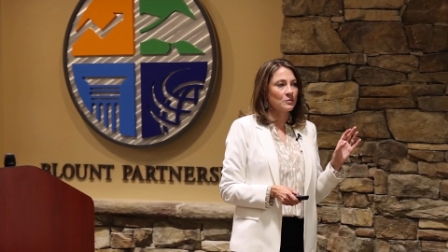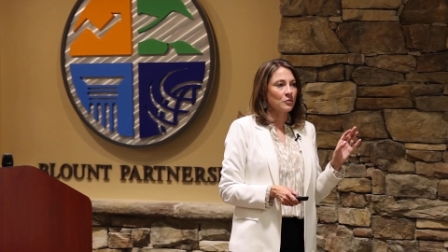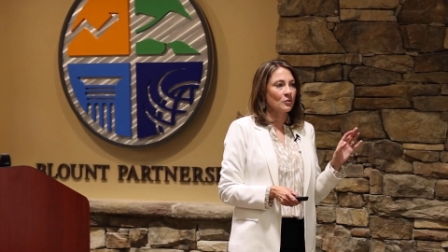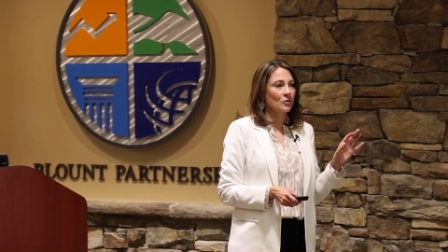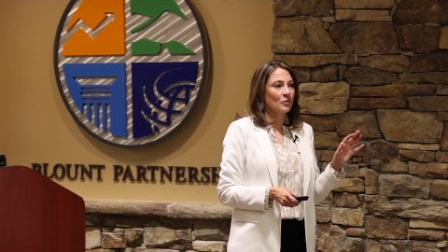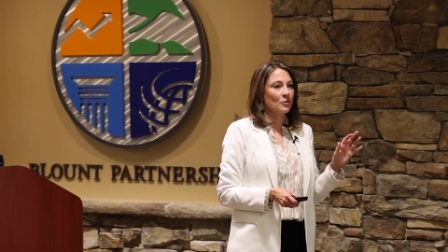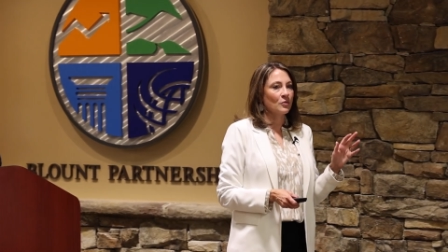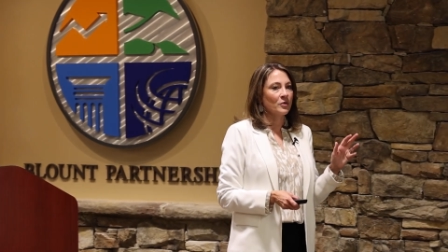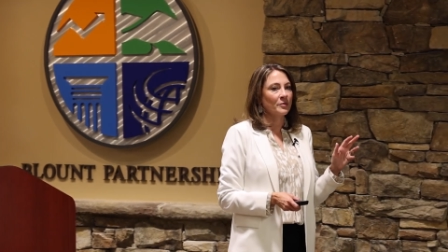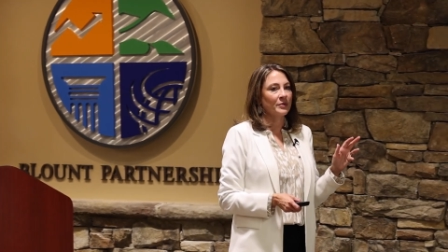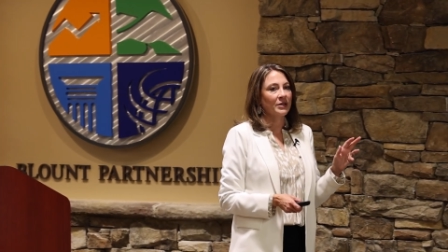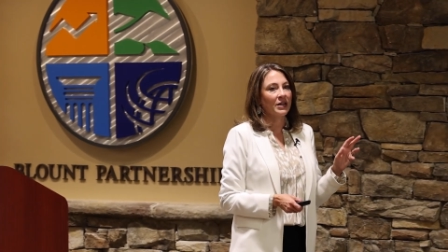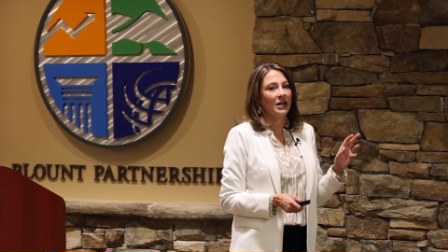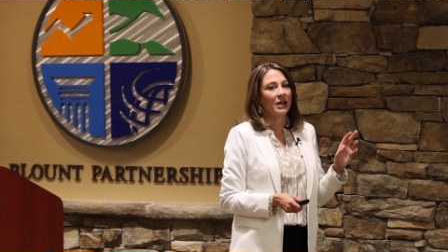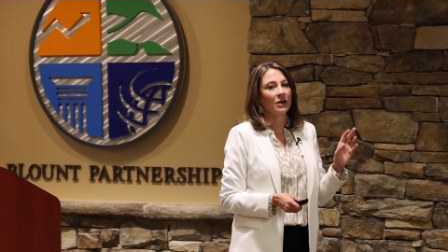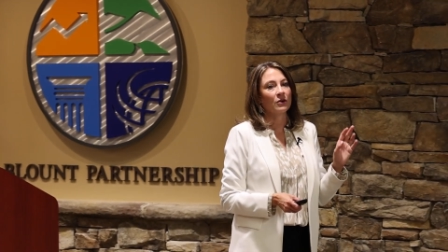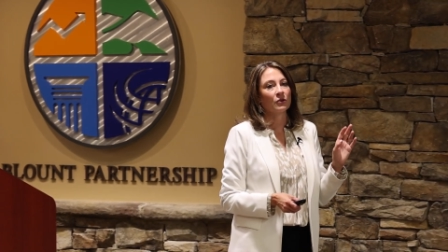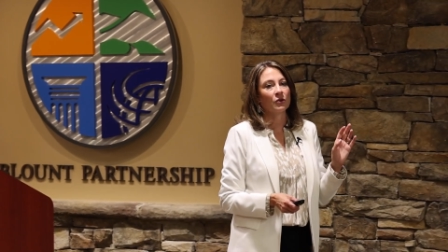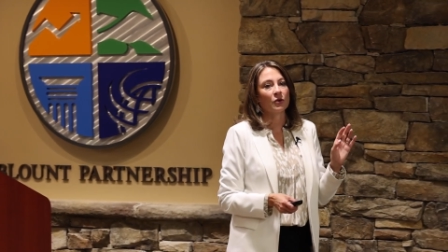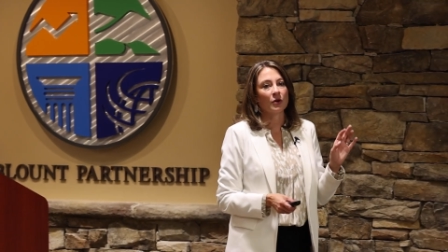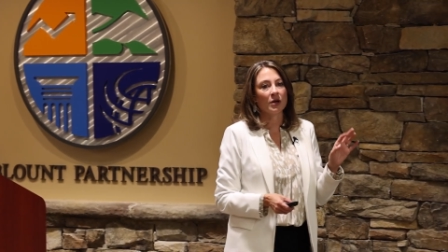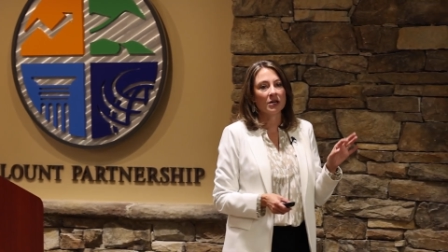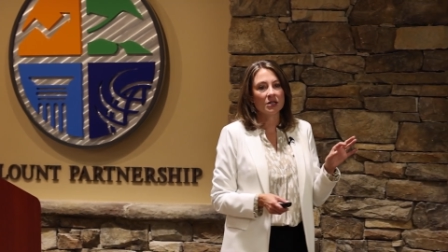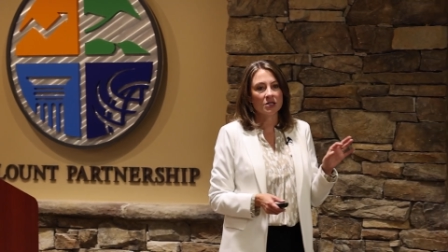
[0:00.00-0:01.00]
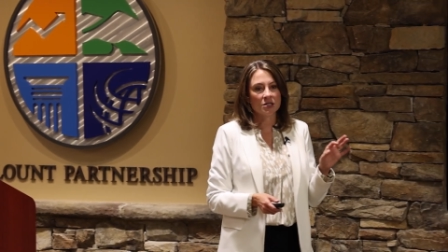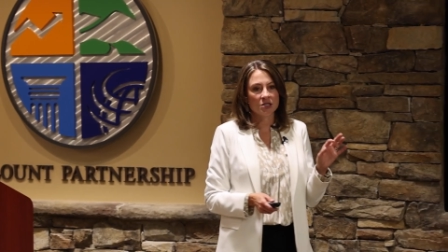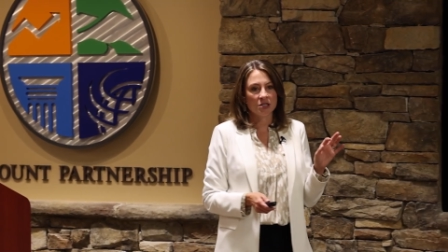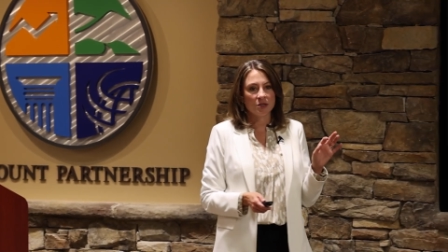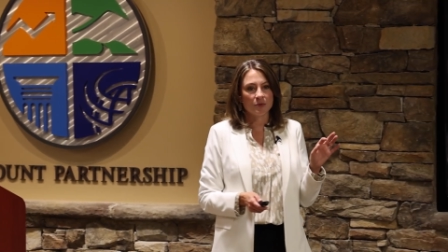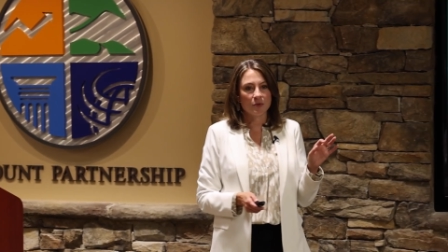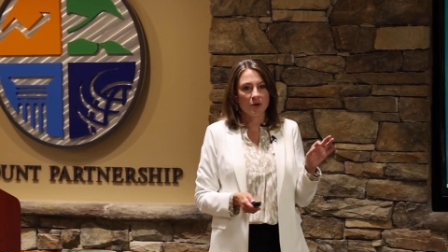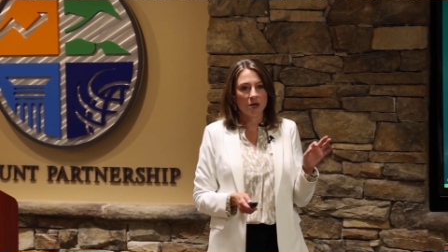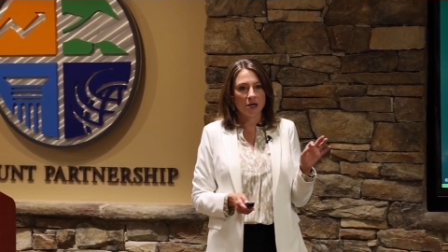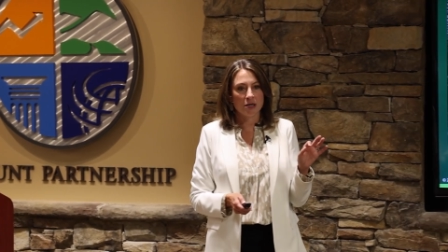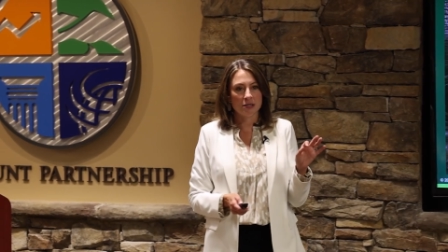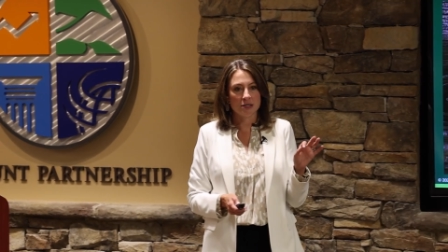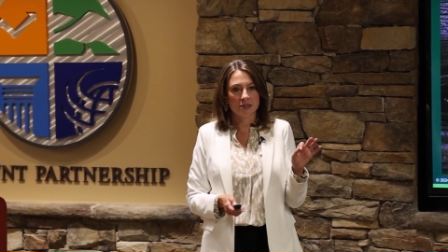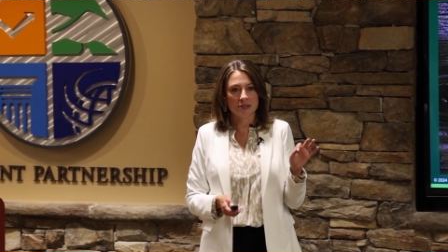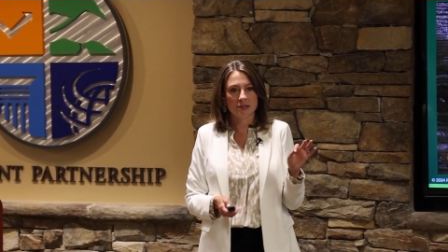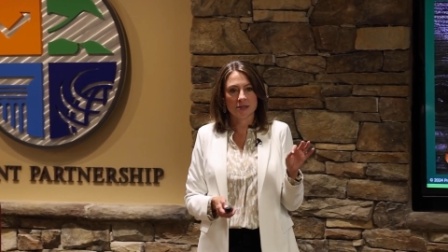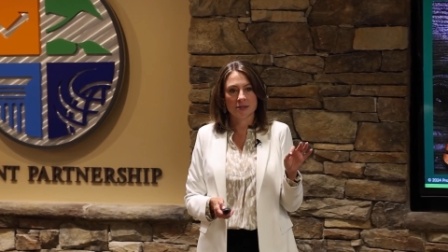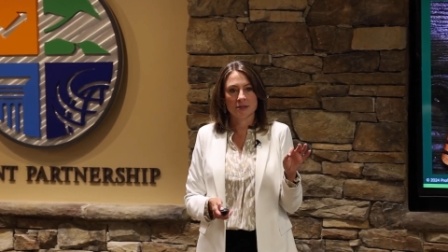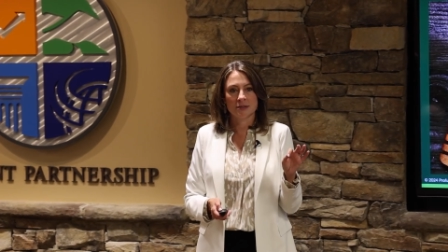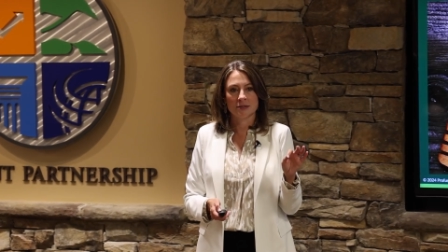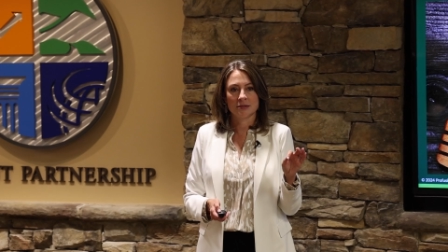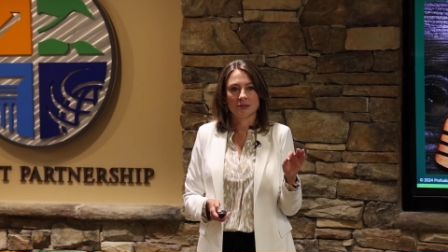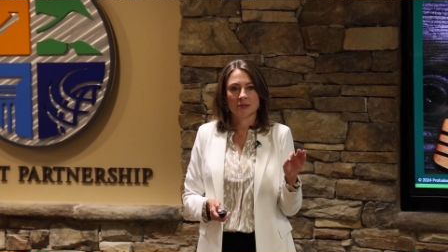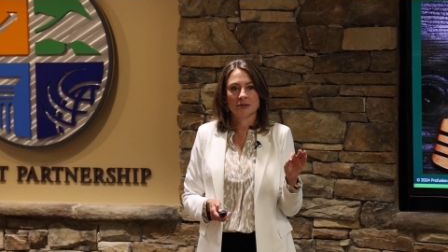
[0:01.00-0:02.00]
poor woman how great she was.